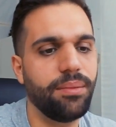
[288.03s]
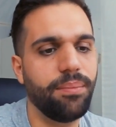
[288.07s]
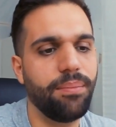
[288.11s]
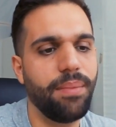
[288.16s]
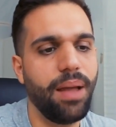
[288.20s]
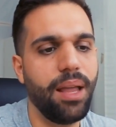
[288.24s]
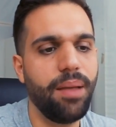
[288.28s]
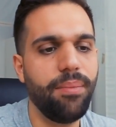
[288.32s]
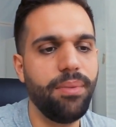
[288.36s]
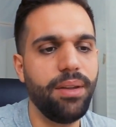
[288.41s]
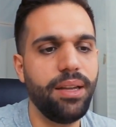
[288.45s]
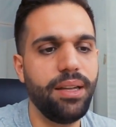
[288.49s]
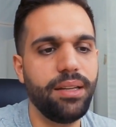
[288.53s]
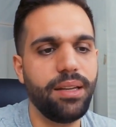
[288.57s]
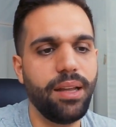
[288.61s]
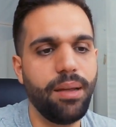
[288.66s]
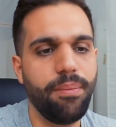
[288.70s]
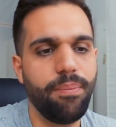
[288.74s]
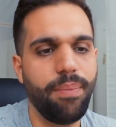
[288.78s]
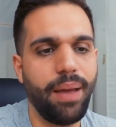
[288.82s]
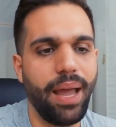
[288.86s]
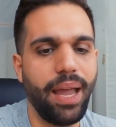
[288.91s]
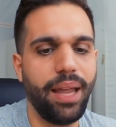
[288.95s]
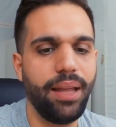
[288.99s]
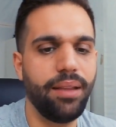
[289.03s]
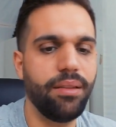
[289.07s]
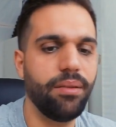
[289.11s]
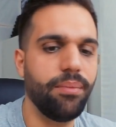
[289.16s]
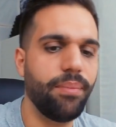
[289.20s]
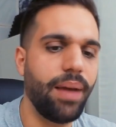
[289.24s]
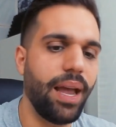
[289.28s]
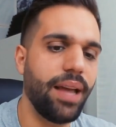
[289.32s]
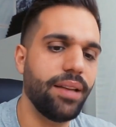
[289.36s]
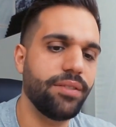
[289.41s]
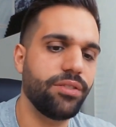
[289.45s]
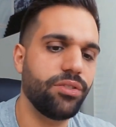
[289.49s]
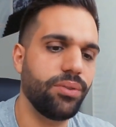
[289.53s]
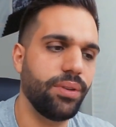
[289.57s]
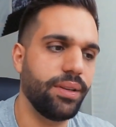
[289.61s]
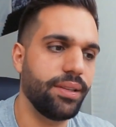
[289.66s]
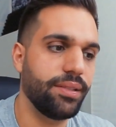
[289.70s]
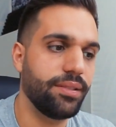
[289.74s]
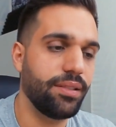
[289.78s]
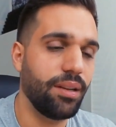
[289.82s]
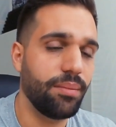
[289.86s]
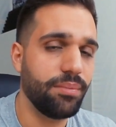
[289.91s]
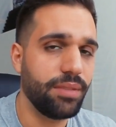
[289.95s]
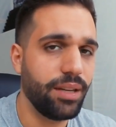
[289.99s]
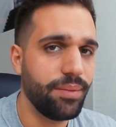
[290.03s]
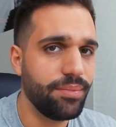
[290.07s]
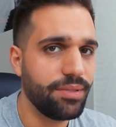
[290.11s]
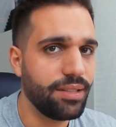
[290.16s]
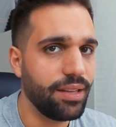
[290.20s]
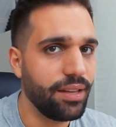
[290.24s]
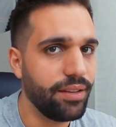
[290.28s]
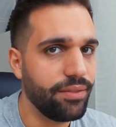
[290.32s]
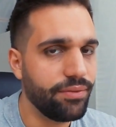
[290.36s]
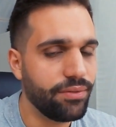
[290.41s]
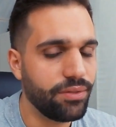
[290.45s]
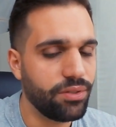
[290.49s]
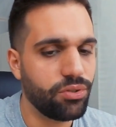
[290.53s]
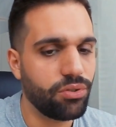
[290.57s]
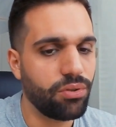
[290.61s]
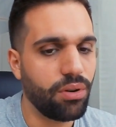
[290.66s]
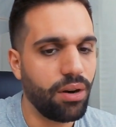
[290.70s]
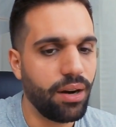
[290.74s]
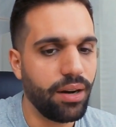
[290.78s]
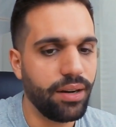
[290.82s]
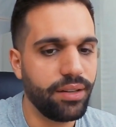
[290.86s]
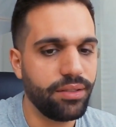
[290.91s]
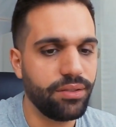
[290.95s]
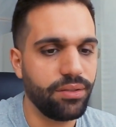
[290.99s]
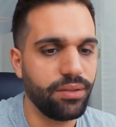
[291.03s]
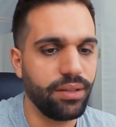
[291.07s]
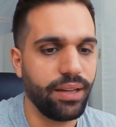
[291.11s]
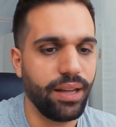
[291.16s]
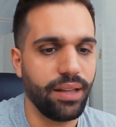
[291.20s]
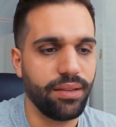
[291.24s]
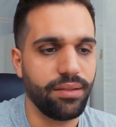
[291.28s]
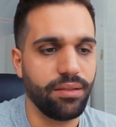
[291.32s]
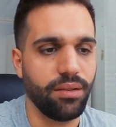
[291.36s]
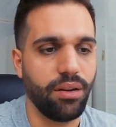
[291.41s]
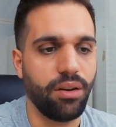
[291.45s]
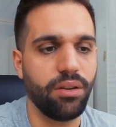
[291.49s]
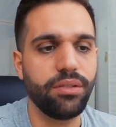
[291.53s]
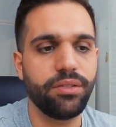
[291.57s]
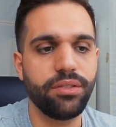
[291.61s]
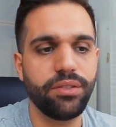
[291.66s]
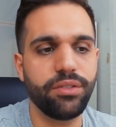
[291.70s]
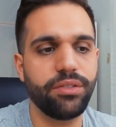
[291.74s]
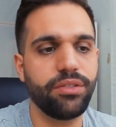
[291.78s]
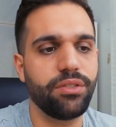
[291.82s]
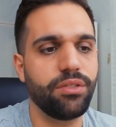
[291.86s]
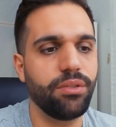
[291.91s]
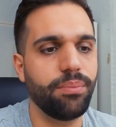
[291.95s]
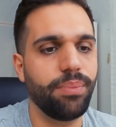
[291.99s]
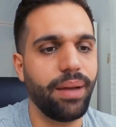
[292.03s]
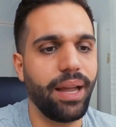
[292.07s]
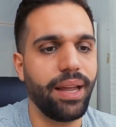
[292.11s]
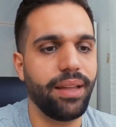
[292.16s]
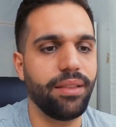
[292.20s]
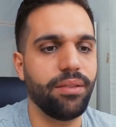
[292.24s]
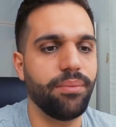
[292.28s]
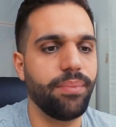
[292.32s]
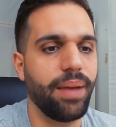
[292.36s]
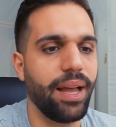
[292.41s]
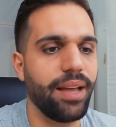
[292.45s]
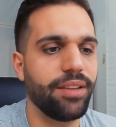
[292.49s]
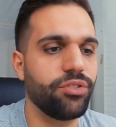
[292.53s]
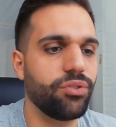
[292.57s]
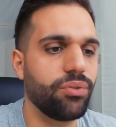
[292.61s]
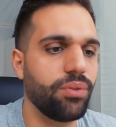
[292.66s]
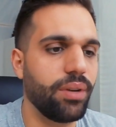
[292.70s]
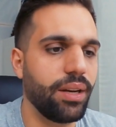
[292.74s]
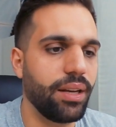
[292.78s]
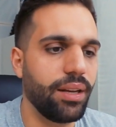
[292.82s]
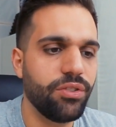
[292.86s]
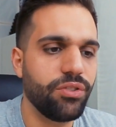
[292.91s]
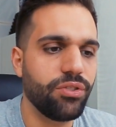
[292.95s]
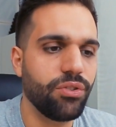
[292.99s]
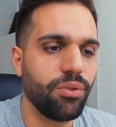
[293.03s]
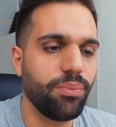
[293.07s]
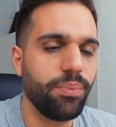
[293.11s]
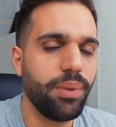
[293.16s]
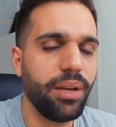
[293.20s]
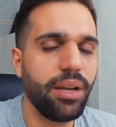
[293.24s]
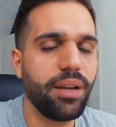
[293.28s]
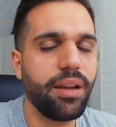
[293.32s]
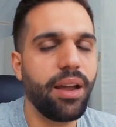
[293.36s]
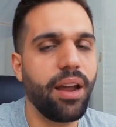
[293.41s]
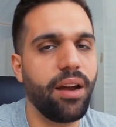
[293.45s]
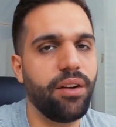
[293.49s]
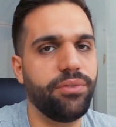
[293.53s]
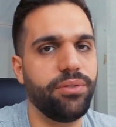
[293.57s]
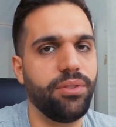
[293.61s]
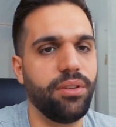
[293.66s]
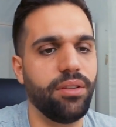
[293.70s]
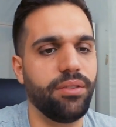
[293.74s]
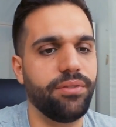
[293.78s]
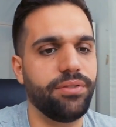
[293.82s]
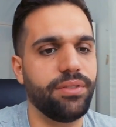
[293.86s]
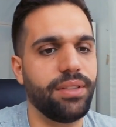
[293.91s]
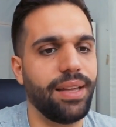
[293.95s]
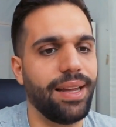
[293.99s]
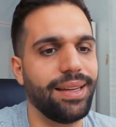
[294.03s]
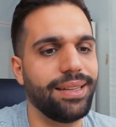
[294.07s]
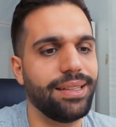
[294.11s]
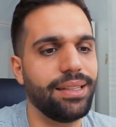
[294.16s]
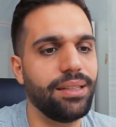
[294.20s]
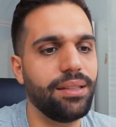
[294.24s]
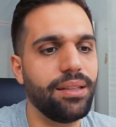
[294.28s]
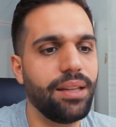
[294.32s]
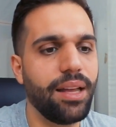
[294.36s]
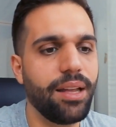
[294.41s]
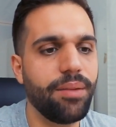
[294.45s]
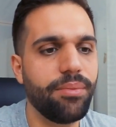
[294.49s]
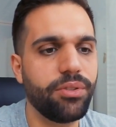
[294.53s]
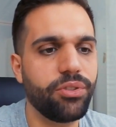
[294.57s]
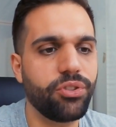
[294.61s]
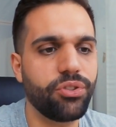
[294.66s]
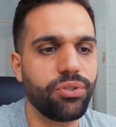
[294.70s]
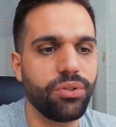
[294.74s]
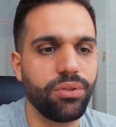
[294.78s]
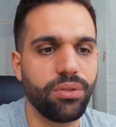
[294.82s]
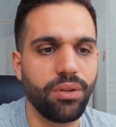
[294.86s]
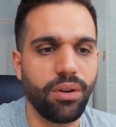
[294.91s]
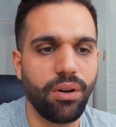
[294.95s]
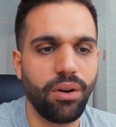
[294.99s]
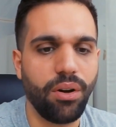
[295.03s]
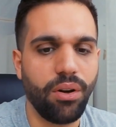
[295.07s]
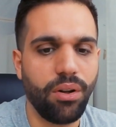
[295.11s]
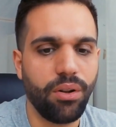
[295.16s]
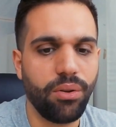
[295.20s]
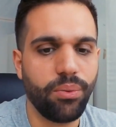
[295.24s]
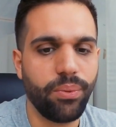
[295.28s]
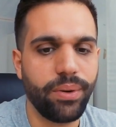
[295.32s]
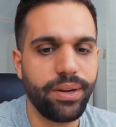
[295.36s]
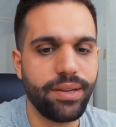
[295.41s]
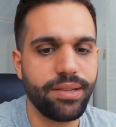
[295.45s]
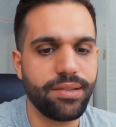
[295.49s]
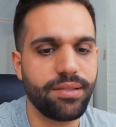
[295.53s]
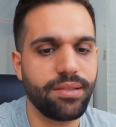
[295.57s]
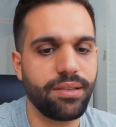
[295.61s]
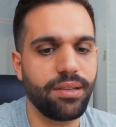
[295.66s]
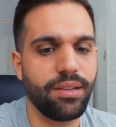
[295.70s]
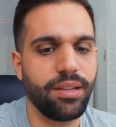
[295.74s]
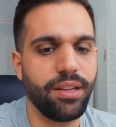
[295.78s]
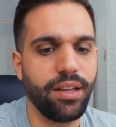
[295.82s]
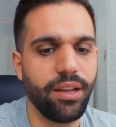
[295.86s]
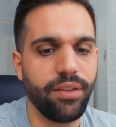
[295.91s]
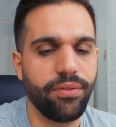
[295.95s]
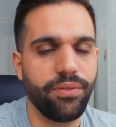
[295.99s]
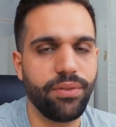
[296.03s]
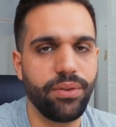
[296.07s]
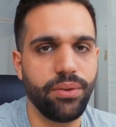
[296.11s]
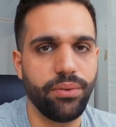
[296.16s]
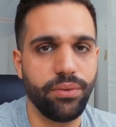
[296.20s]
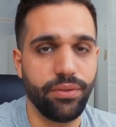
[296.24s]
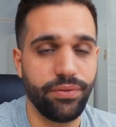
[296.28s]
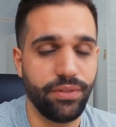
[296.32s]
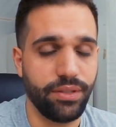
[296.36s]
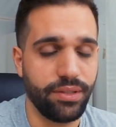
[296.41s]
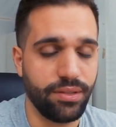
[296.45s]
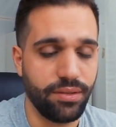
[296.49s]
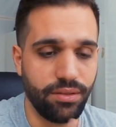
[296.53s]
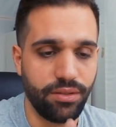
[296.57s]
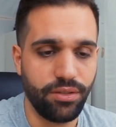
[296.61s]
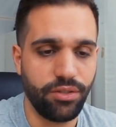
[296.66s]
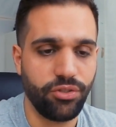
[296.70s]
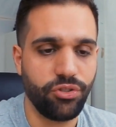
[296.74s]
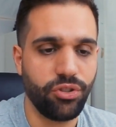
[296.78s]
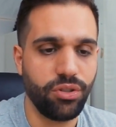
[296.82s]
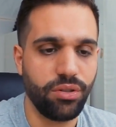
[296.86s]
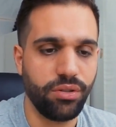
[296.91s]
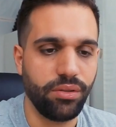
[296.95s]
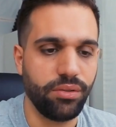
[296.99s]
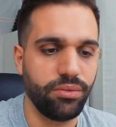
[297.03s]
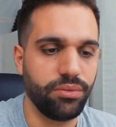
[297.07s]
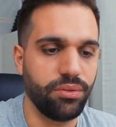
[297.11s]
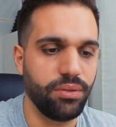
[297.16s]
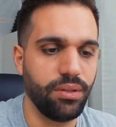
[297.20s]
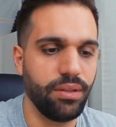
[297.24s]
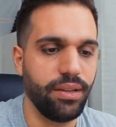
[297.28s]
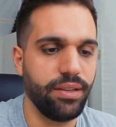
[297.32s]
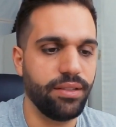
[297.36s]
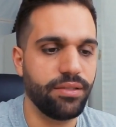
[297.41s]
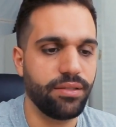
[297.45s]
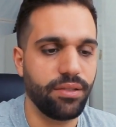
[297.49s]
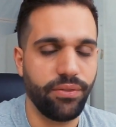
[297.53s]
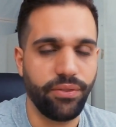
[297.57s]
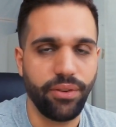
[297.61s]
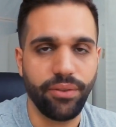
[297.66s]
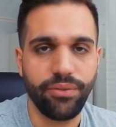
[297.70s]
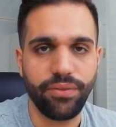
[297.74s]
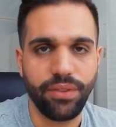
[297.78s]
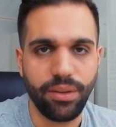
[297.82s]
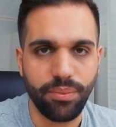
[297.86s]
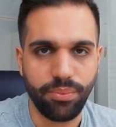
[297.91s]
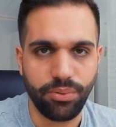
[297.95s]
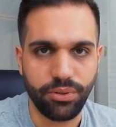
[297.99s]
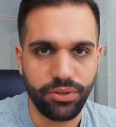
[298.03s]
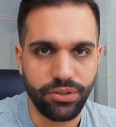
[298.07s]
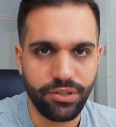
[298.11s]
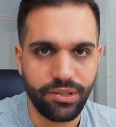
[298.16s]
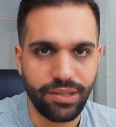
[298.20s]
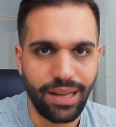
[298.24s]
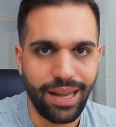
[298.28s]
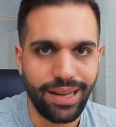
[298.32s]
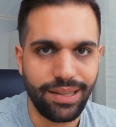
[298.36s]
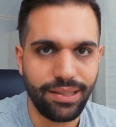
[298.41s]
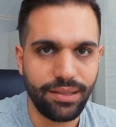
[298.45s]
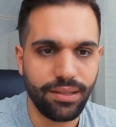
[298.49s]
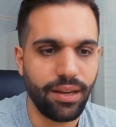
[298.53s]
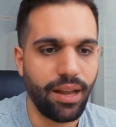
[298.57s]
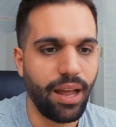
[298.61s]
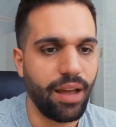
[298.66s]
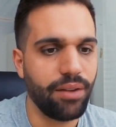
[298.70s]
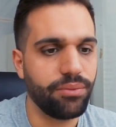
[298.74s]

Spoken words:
Maybe they pay the mastering. Sometimes they even try to get the artist to pay the mastering. So be careful of that. A label should always give you, if it's a digital release, 50%.